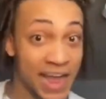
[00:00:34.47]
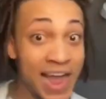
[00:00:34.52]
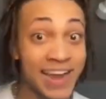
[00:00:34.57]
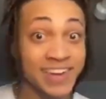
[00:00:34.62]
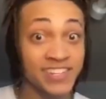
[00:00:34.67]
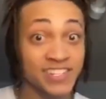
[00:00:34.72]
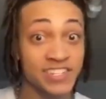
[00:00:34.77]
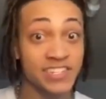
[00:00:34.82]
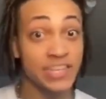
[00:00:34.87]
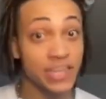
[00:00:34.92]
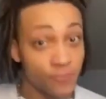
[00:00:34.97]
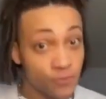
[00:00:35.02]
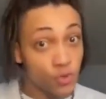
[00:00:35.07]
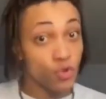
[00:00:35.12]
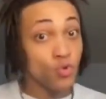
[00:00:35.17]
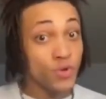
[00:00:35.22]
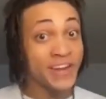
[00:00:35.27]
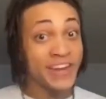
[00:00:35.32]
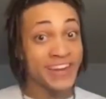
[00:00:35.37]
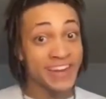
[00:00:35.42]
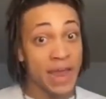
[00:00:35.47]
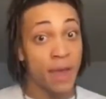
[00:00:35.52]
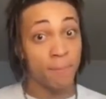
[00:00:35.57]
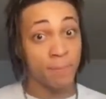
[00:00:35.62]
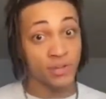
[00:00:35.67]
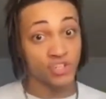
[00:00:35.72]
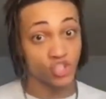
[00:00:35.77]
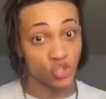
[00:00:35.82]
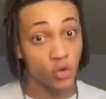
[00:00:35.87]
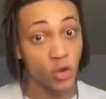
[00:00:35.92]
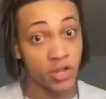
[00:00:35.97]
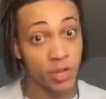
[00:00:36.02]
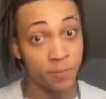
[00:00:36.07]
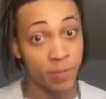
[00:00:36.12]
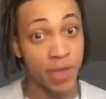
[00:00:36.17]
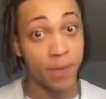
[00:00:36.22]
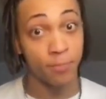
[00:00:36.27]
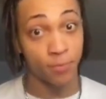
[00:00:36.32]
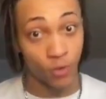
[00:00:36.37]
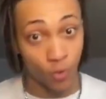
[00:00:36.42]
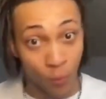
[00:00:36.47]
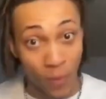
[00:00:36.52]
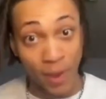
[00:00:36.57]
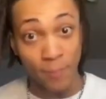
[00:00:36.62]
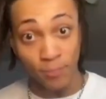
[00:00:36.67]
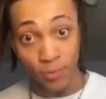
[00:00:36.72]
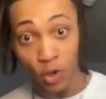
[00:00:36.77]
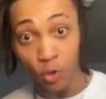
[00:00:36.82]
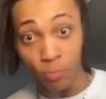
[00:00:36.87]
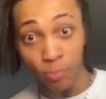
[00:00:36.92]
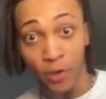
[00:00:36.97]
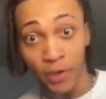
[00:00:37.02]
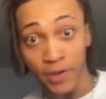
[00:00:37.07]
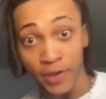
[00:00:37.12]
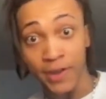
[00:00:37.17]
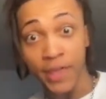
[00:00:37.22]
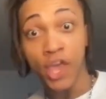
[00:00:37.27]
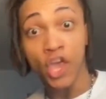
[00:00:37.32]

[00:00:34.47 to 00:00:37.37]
honestly, if you need that much toilet paper to wipe your butt,